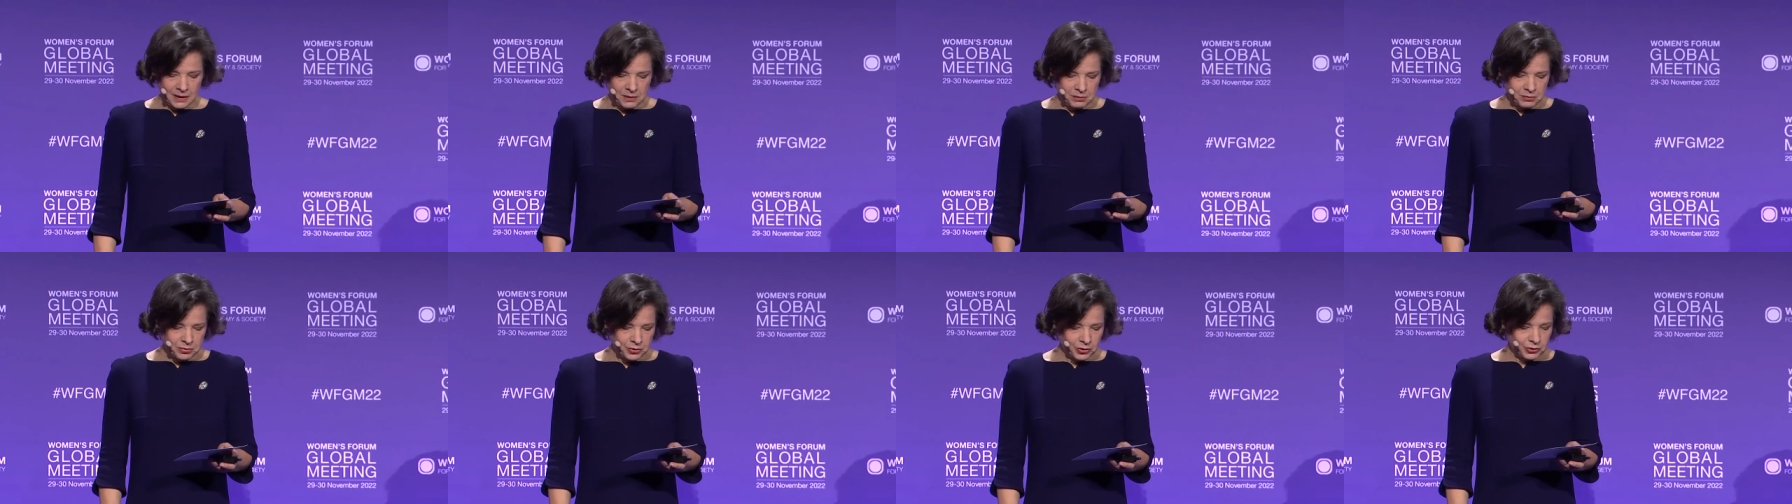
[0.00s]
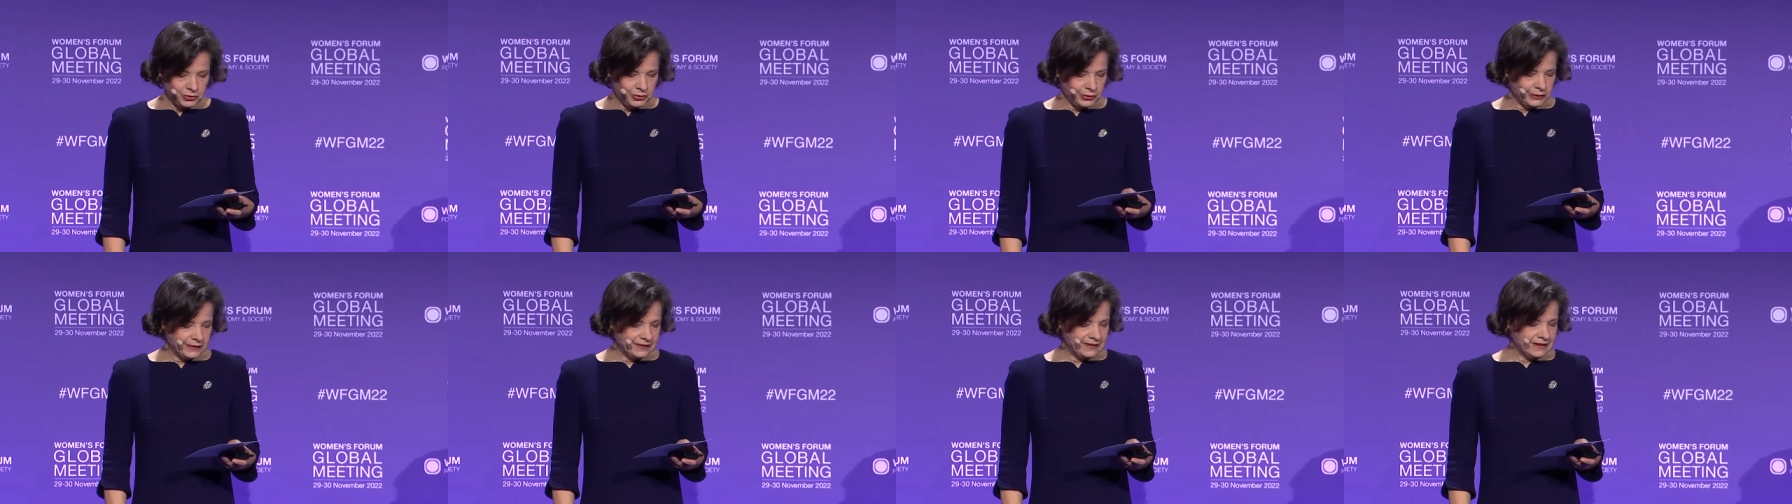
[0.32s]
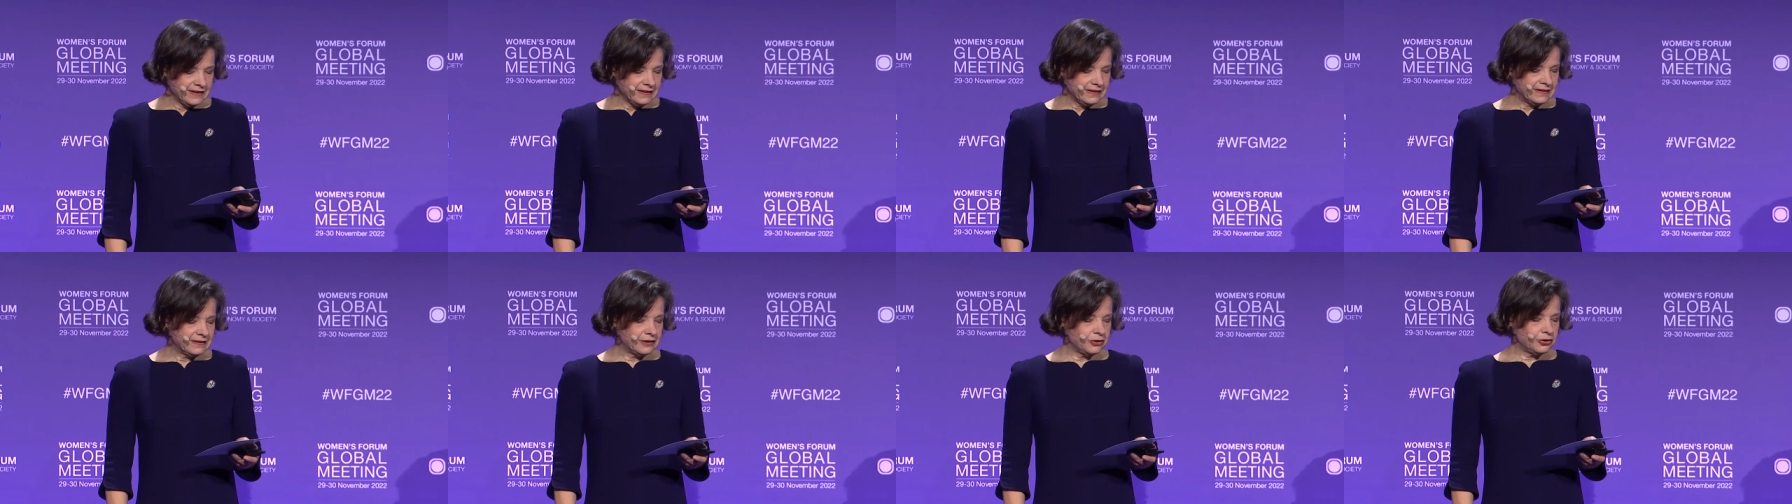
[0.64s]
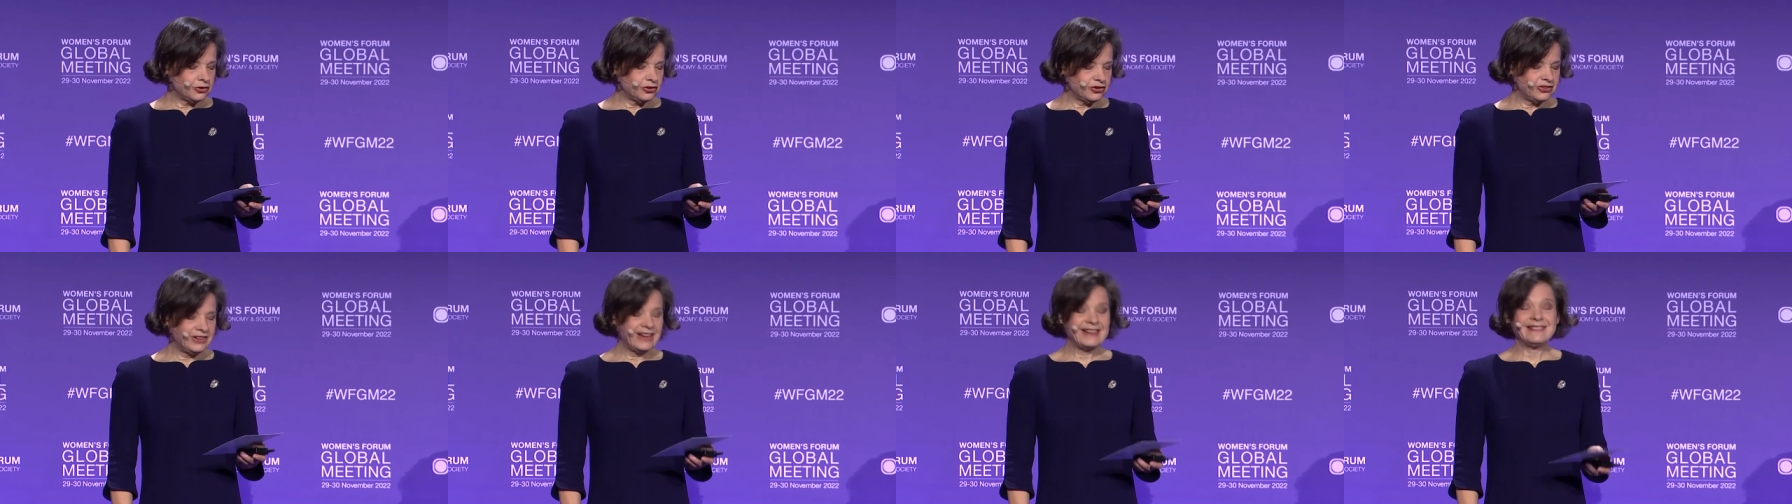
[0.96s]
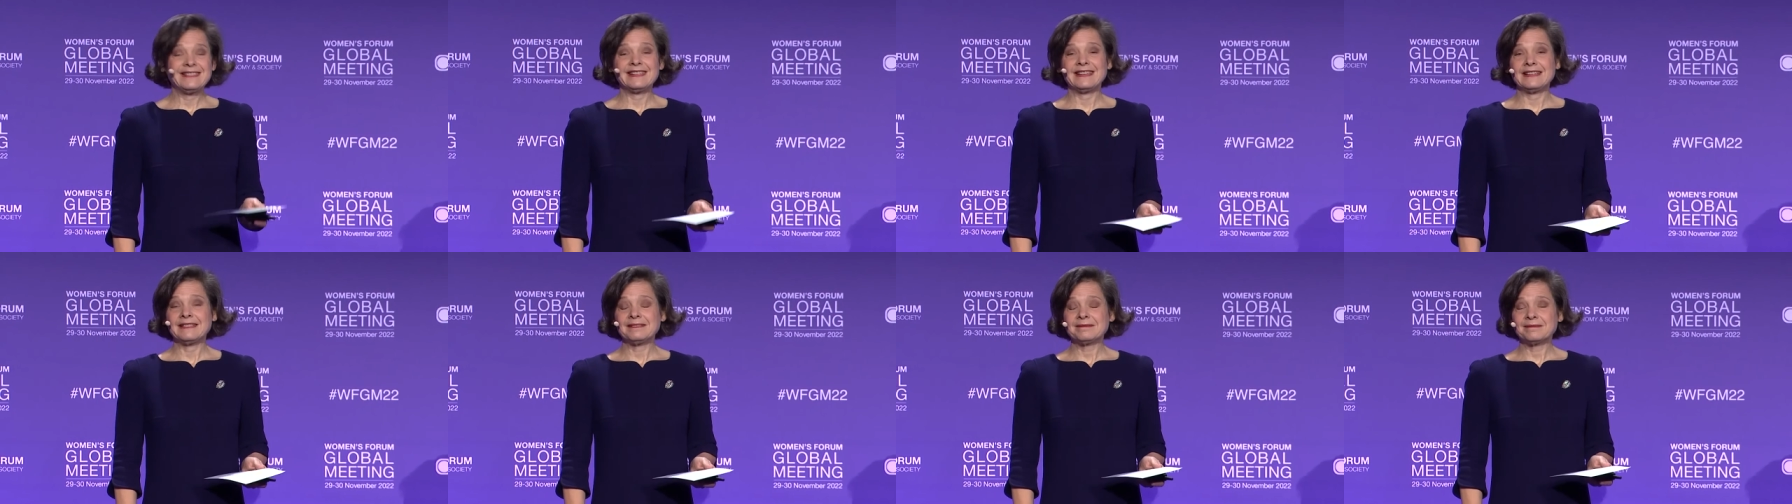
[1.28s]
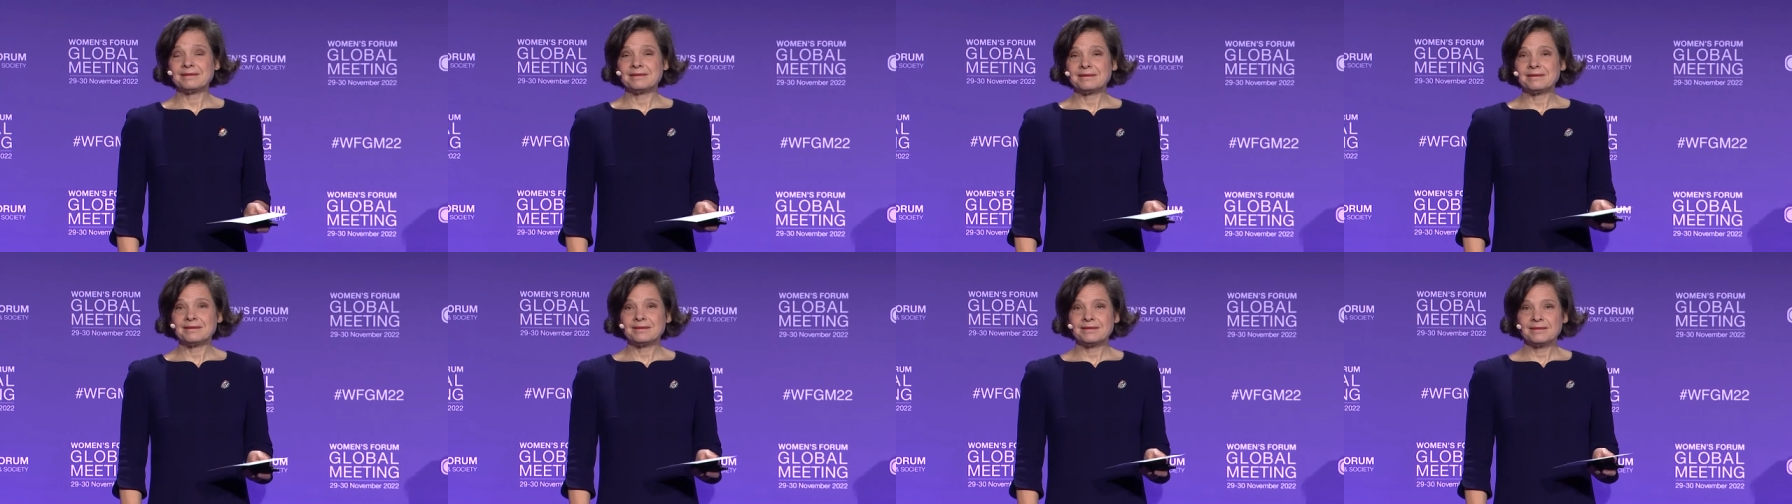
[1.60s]
producing such data.
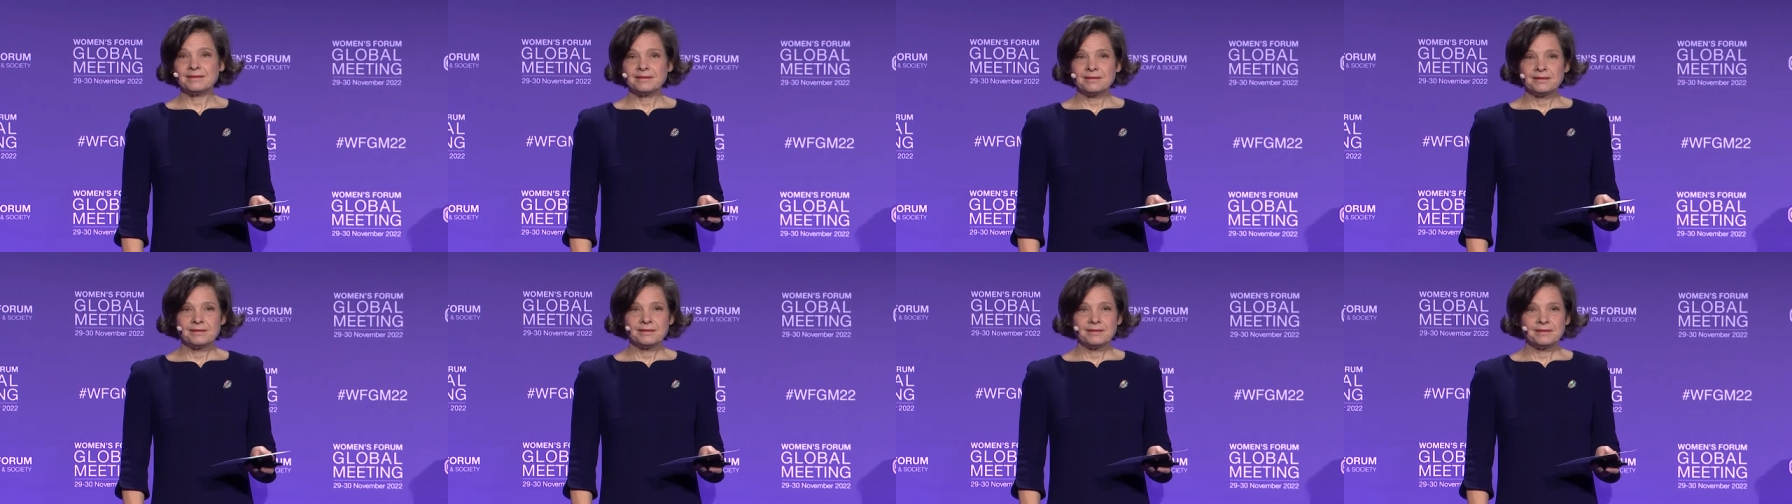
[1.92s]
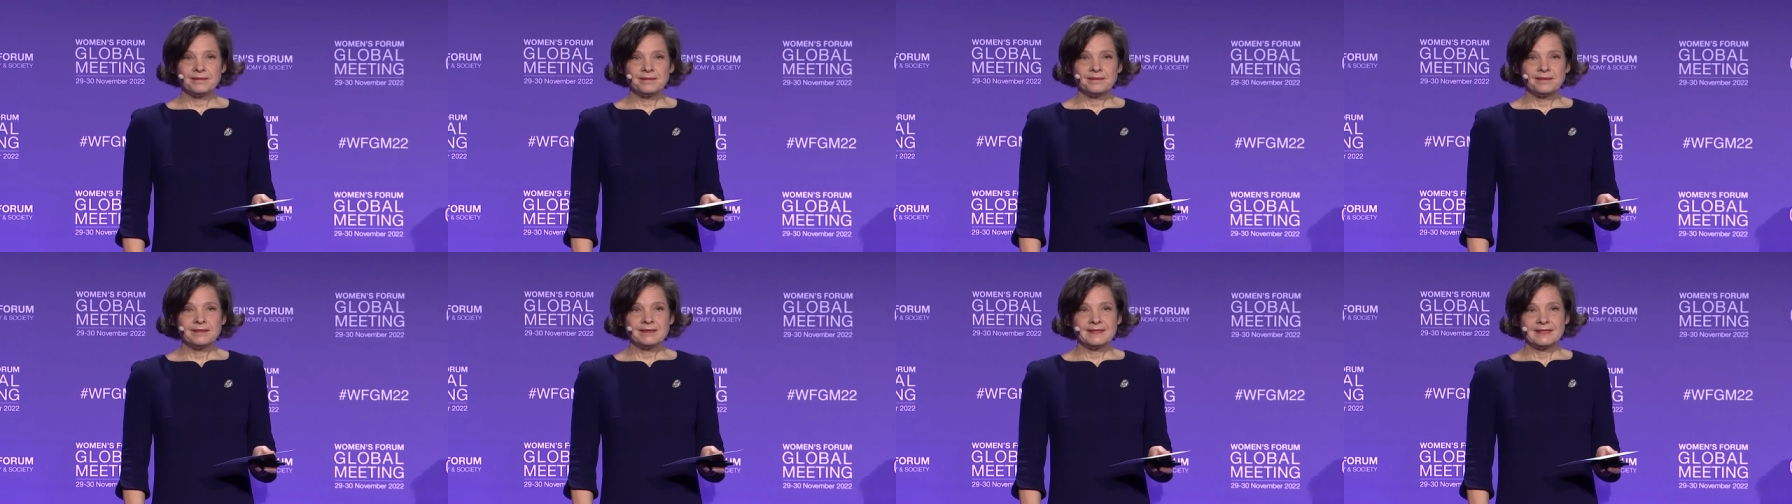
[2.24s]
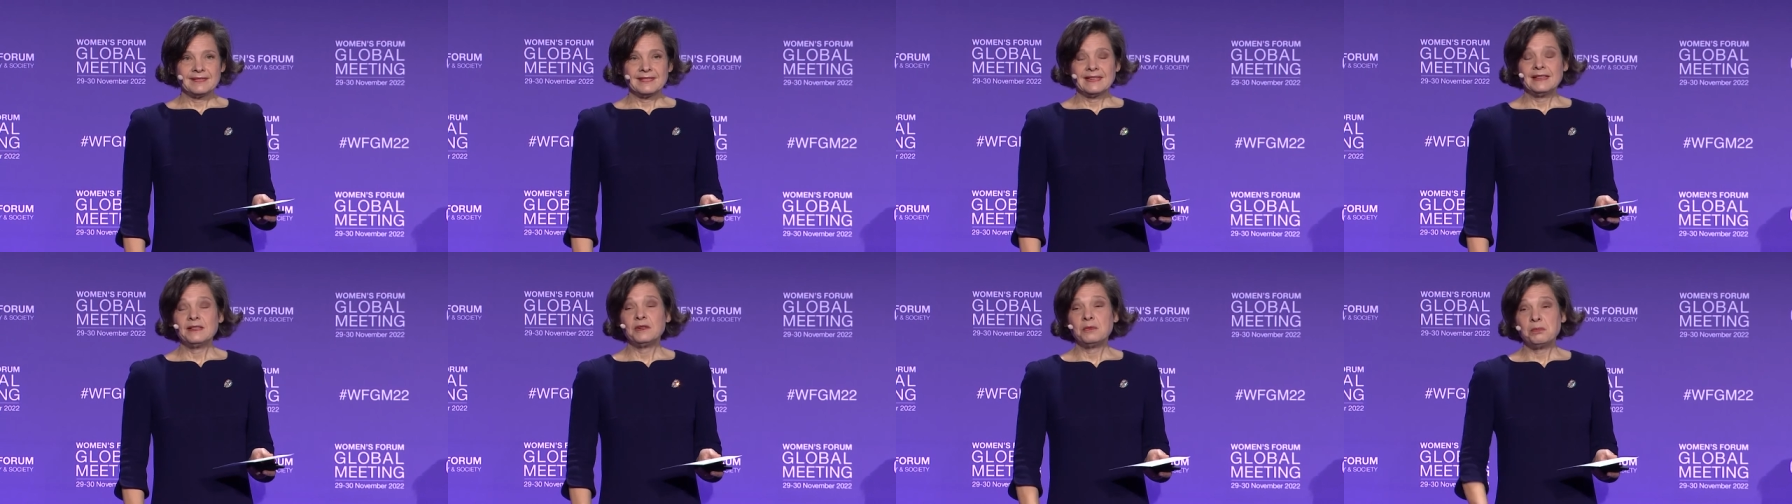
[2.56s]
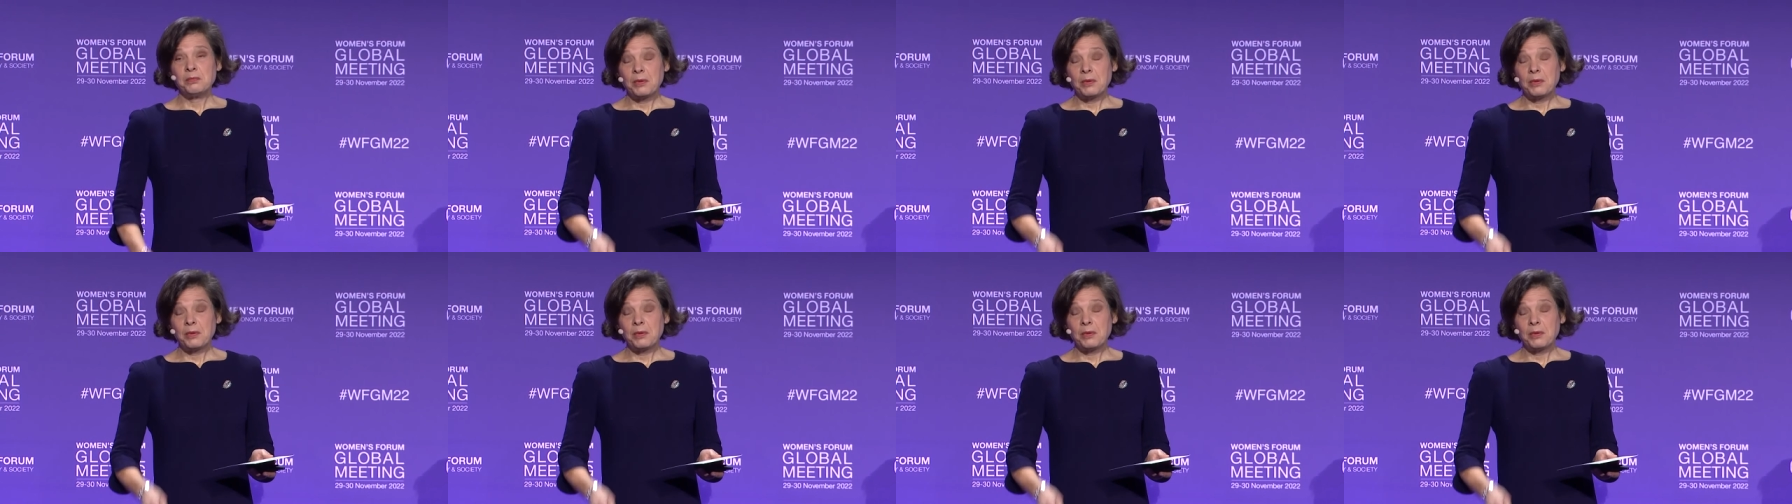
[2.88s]
The